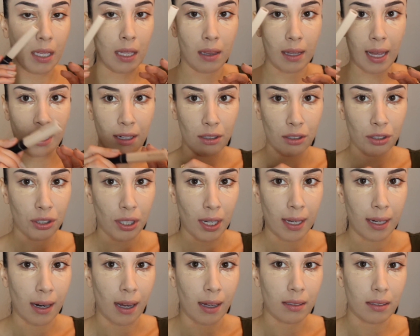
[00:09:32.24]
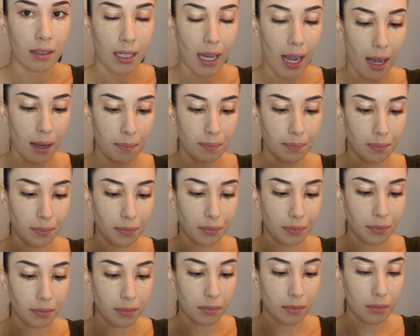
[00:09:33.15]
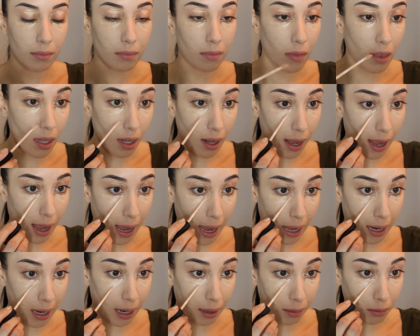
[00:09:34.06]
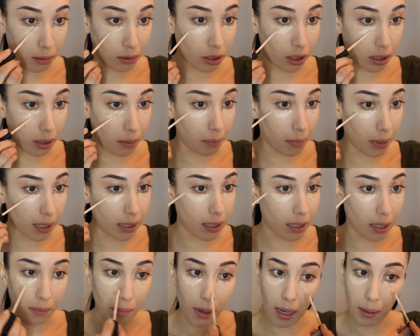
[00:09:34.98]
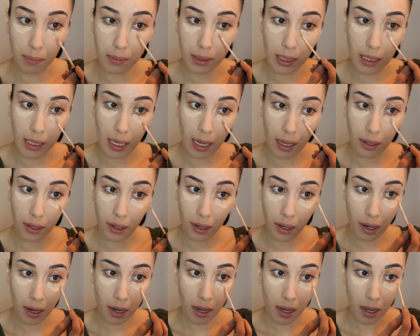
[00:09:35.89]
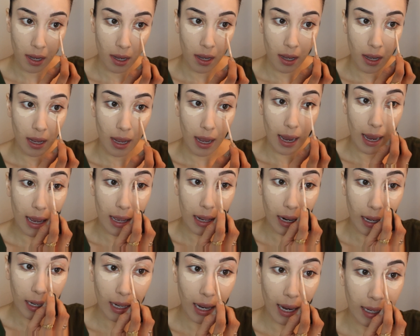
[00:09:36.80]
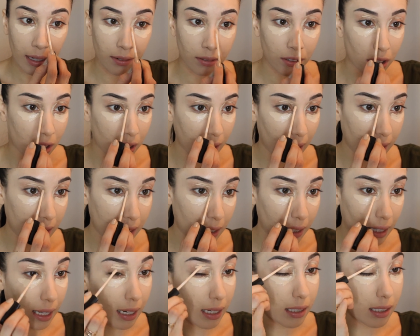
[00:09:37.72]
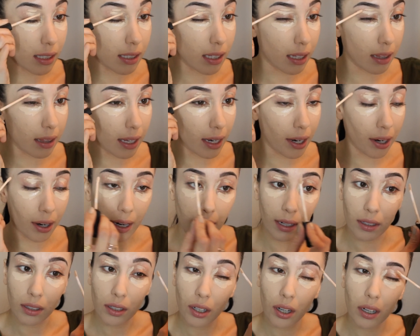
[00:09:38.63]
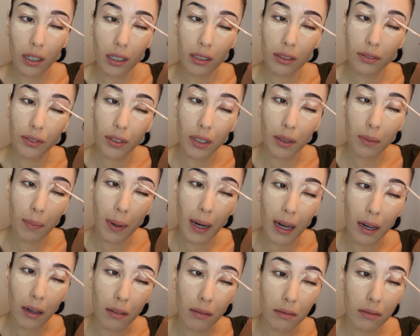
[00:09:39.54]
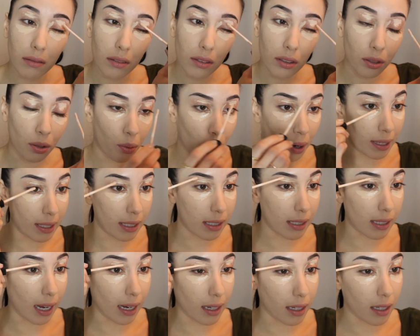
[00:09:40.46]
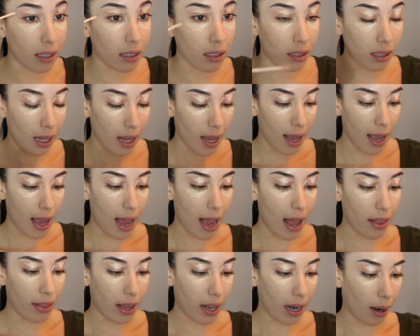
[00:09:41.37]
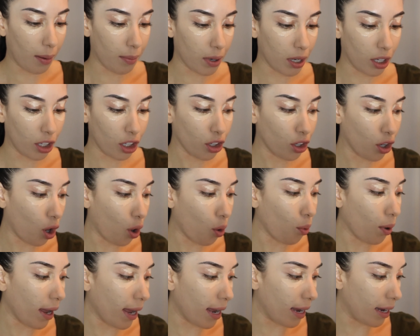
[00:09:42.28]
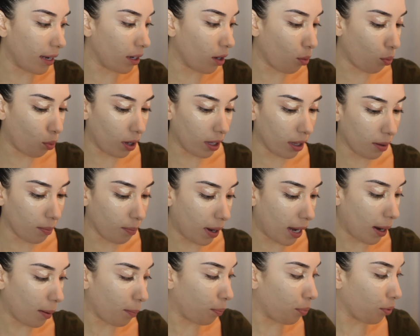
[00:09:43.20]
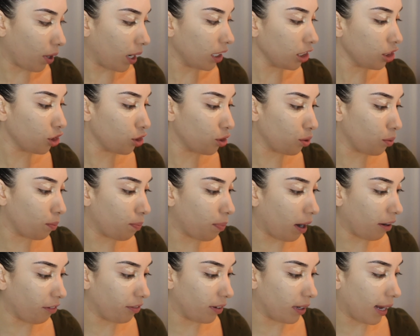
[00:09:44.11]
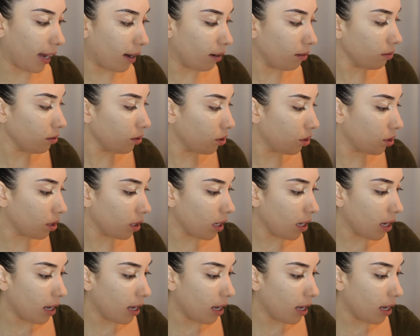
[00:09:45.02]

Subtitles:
the lighter shade on top, and I will just mix them up together. And I kind of just like to let it sit there and cook for about 20 seconds, and then I'm gonna go in with my brush to buff it out.